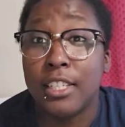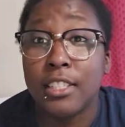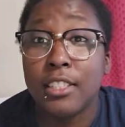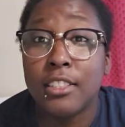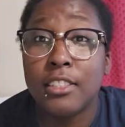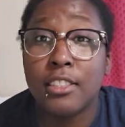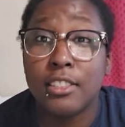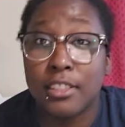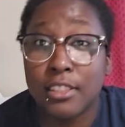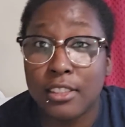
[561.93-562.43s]

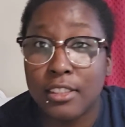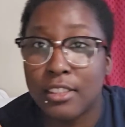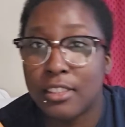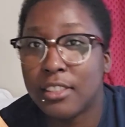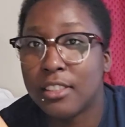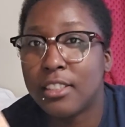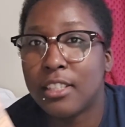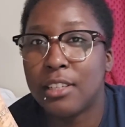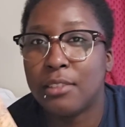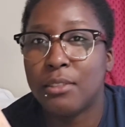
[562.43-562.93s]
This
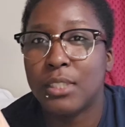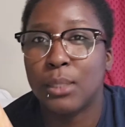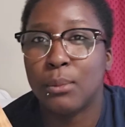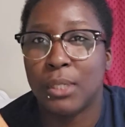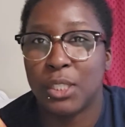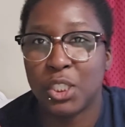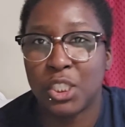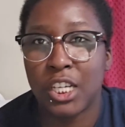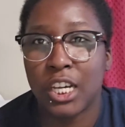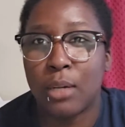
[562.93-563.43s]
stuff was
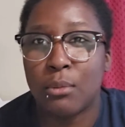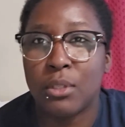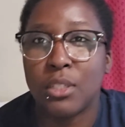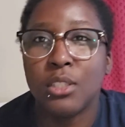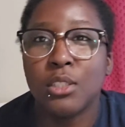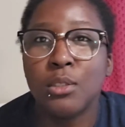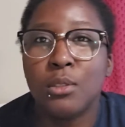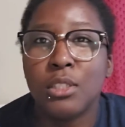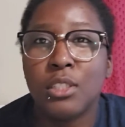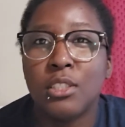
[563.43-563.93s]
my jam.
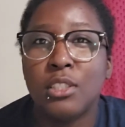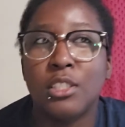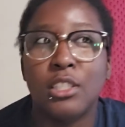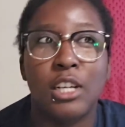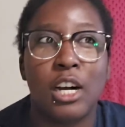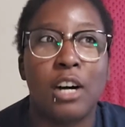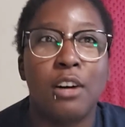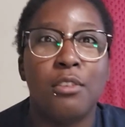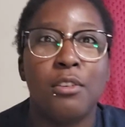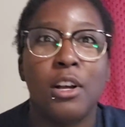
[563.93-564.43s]
This is the
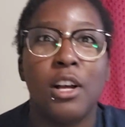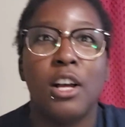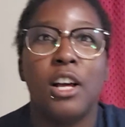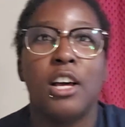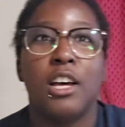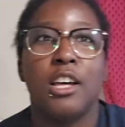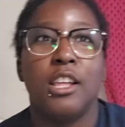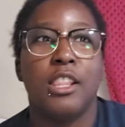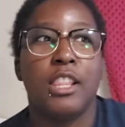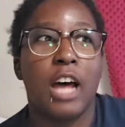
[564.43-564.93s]
stuff
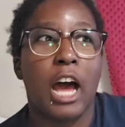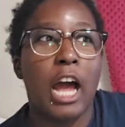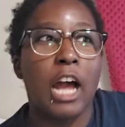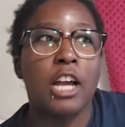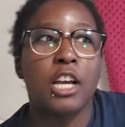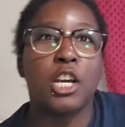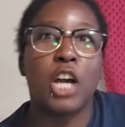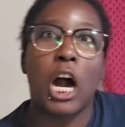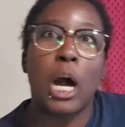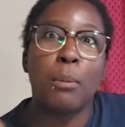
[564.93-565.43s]

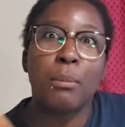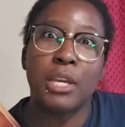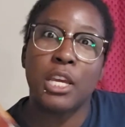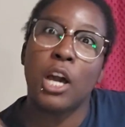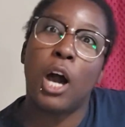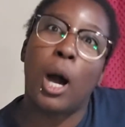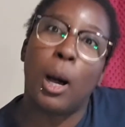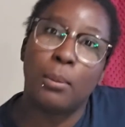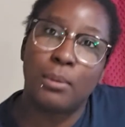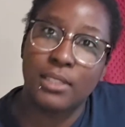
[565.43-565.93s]
that got
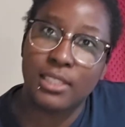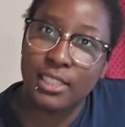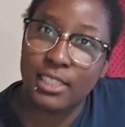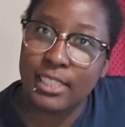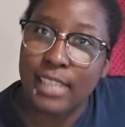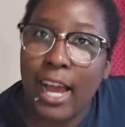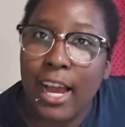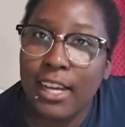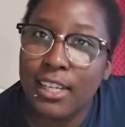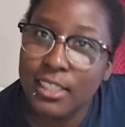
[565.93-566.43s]
me
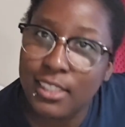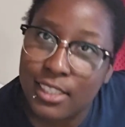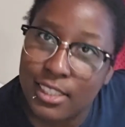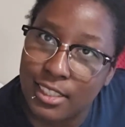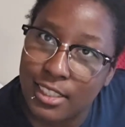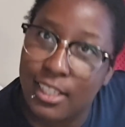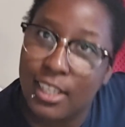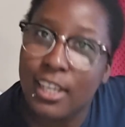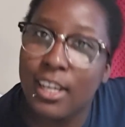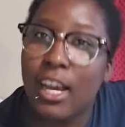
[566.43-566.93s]

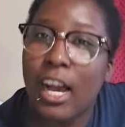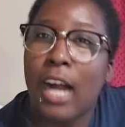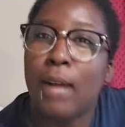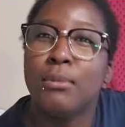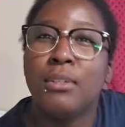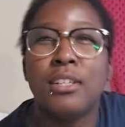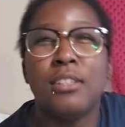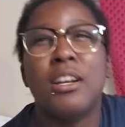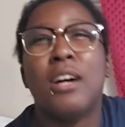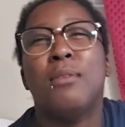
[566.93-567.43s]
obsessed.
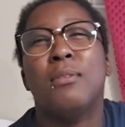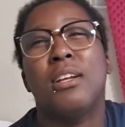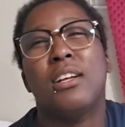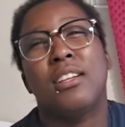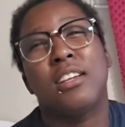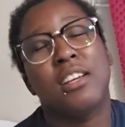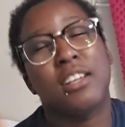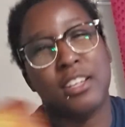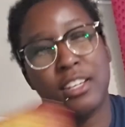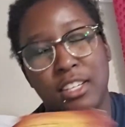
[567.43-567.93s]

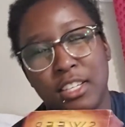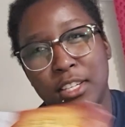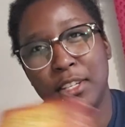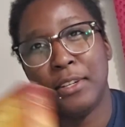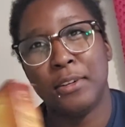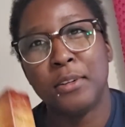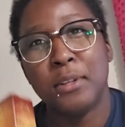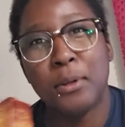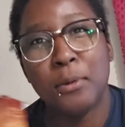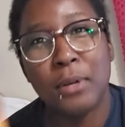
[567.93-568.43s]

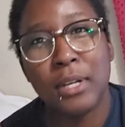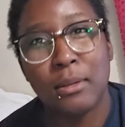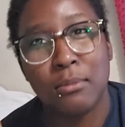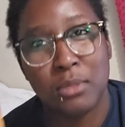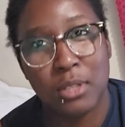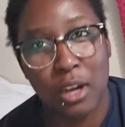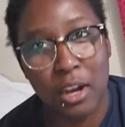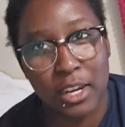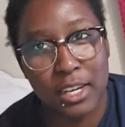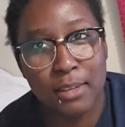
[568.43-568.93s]
You don't know what
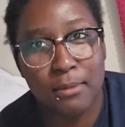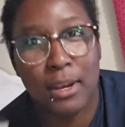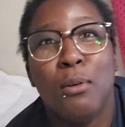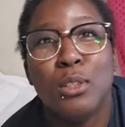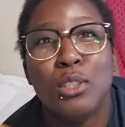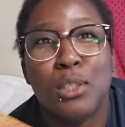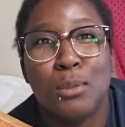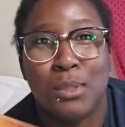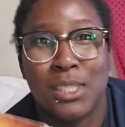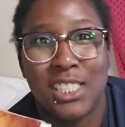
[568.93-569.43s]
I'm talking. I
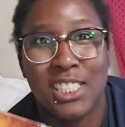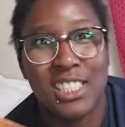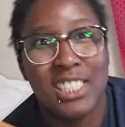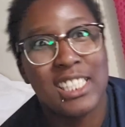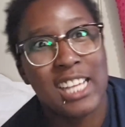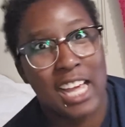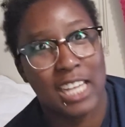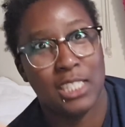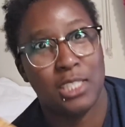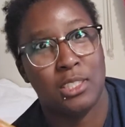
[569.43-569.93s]
was
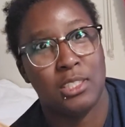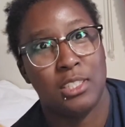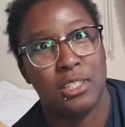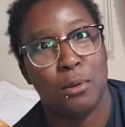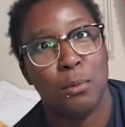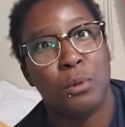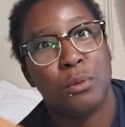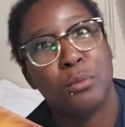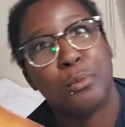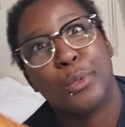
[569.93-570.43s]

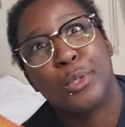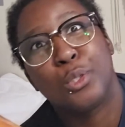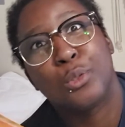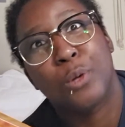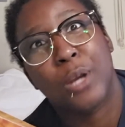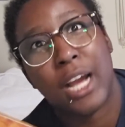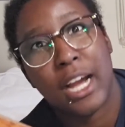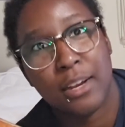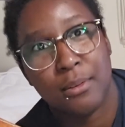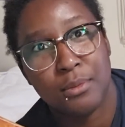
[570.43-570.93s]
obsessed with
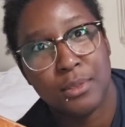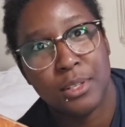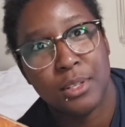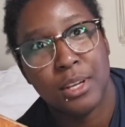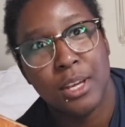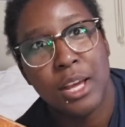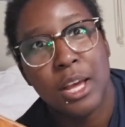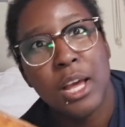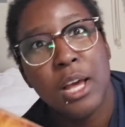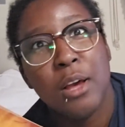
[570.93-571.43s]
witchcraft
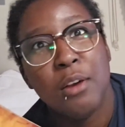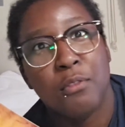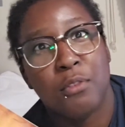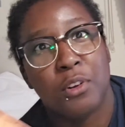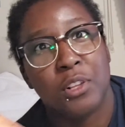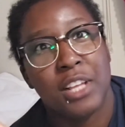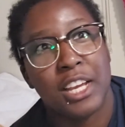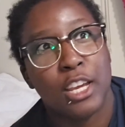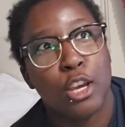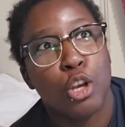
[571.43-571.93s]

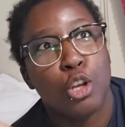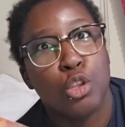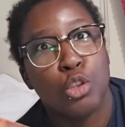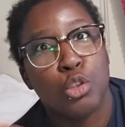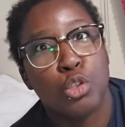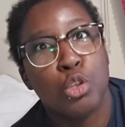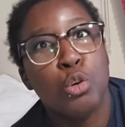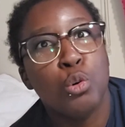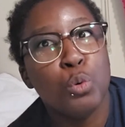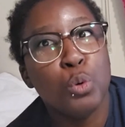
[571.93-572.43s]
for like
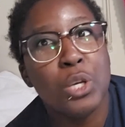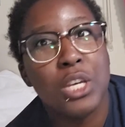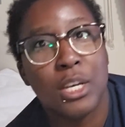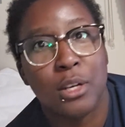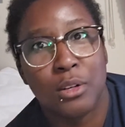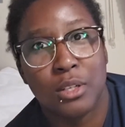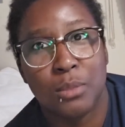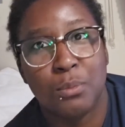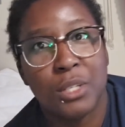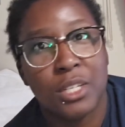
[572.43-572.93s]
2
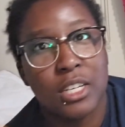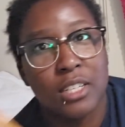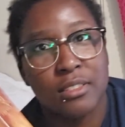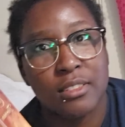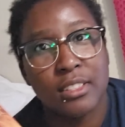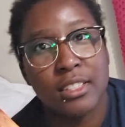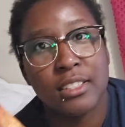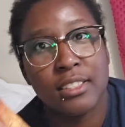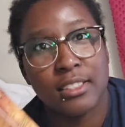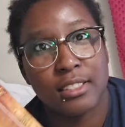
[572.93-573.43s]
years
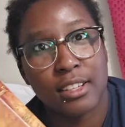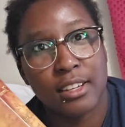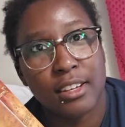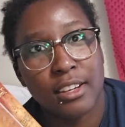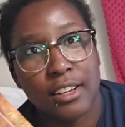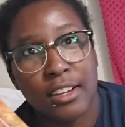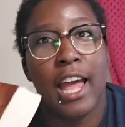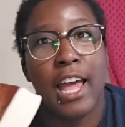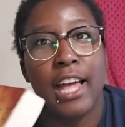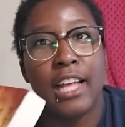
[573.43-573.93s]
because of this
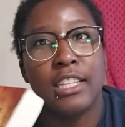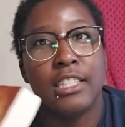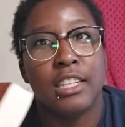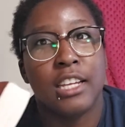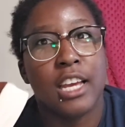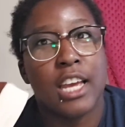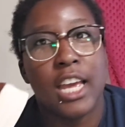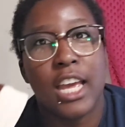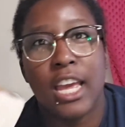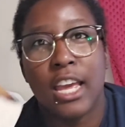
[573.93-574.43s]
thing.
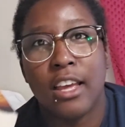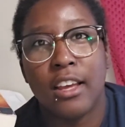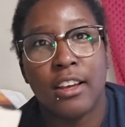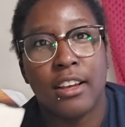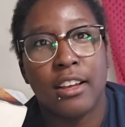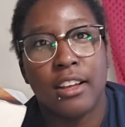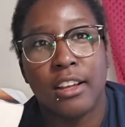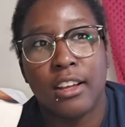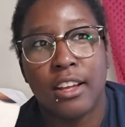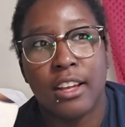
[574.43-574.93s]
And
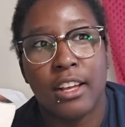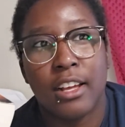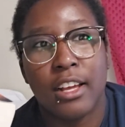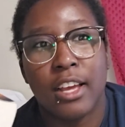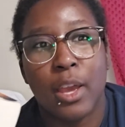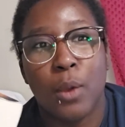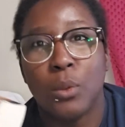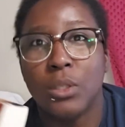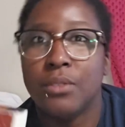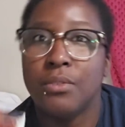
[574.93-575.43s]

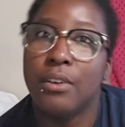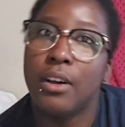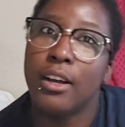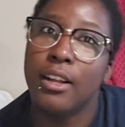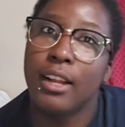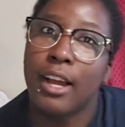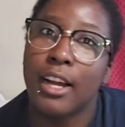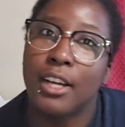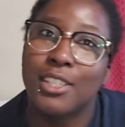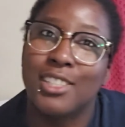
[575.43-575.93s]
it was
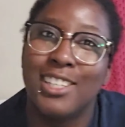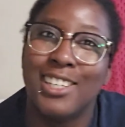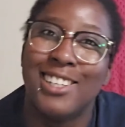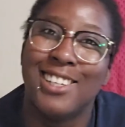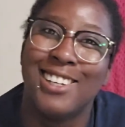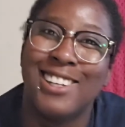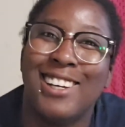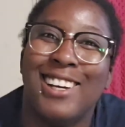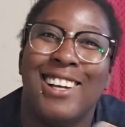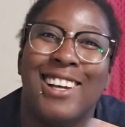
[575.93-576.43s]
fun
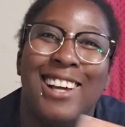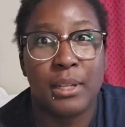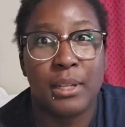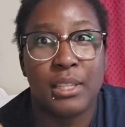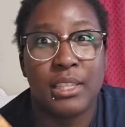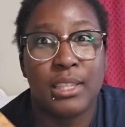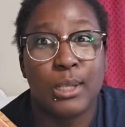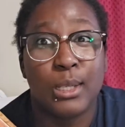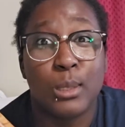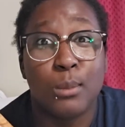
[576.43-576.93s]
actually.
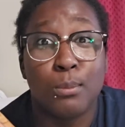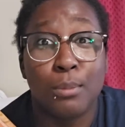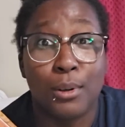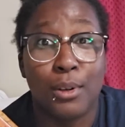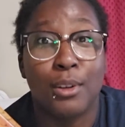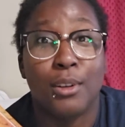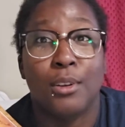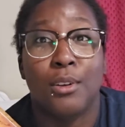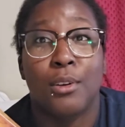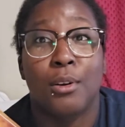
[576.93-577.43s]
But this
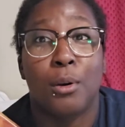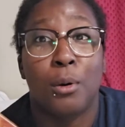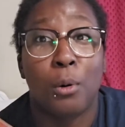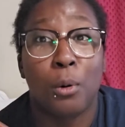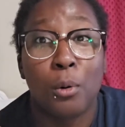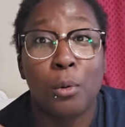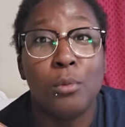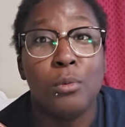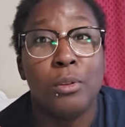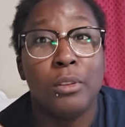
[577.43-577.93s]
book,
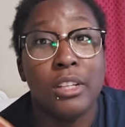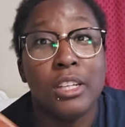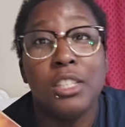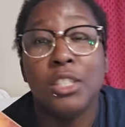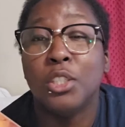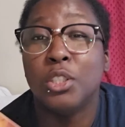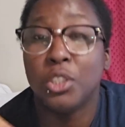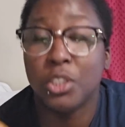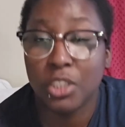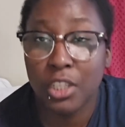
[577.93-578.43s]

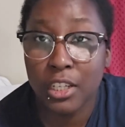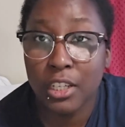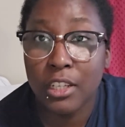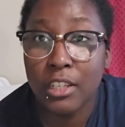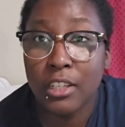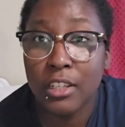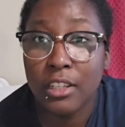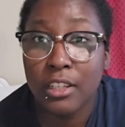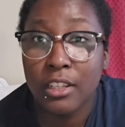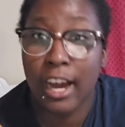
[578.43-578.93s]
holy
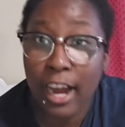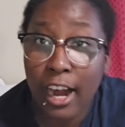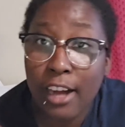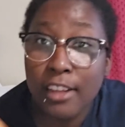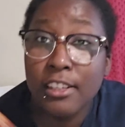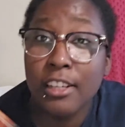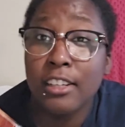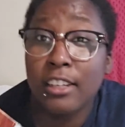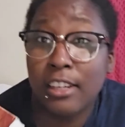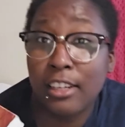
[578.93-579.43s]
shit.
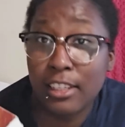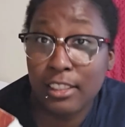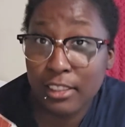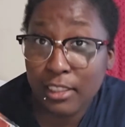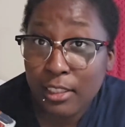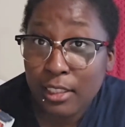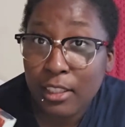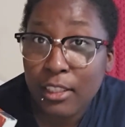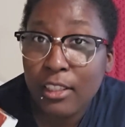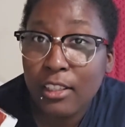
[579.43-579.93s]
Cow and
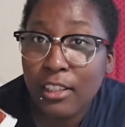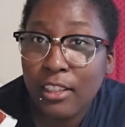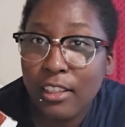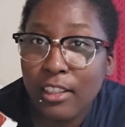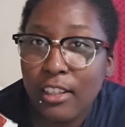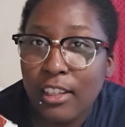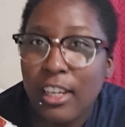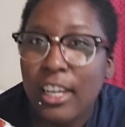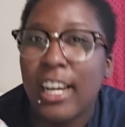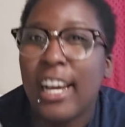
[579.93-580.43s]
Hunter.
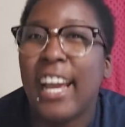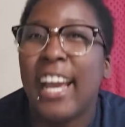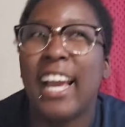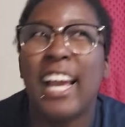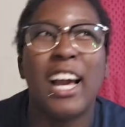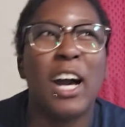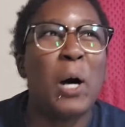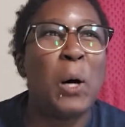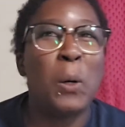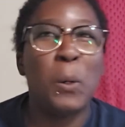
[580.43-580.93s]

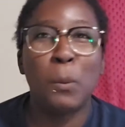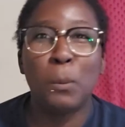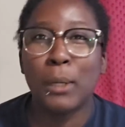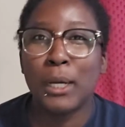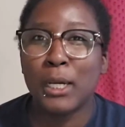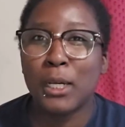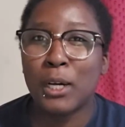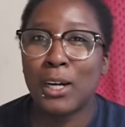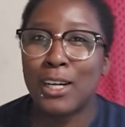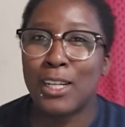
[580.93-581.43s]
Oh
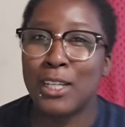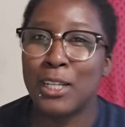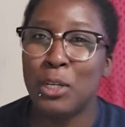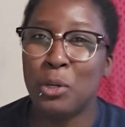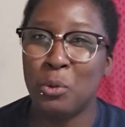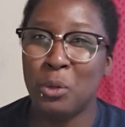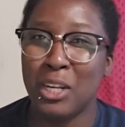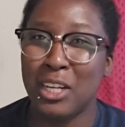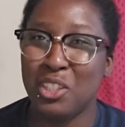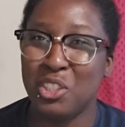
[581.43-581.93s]
my god, you
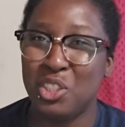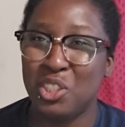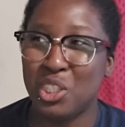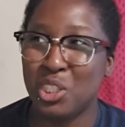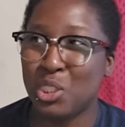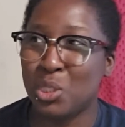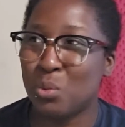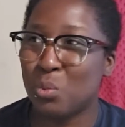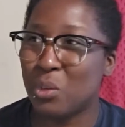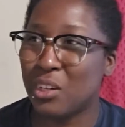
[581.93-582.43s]
know what I
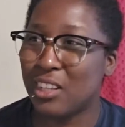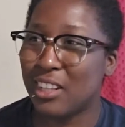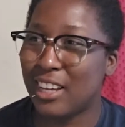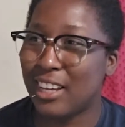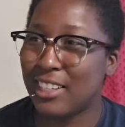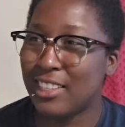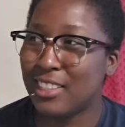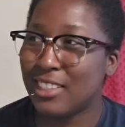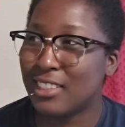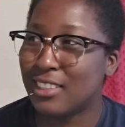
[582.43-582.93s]
just
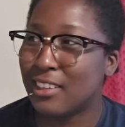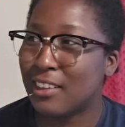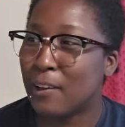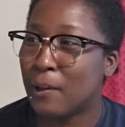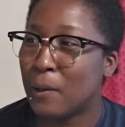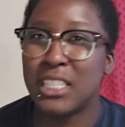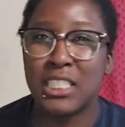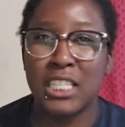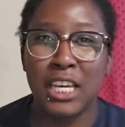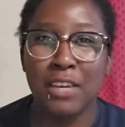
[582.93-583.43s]
realized?
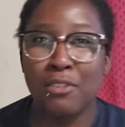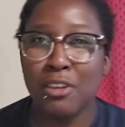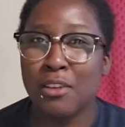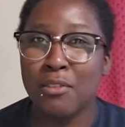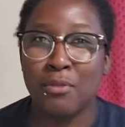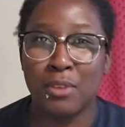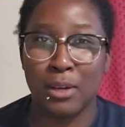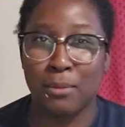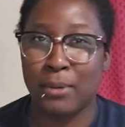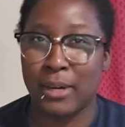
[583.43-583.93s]
It's
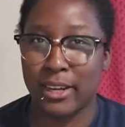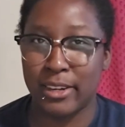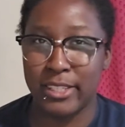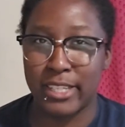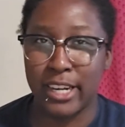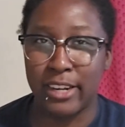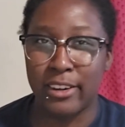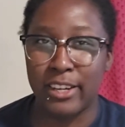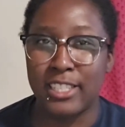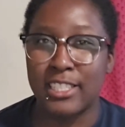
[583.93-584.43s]
giving Vampire
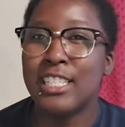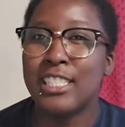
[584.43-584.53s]
Diaries.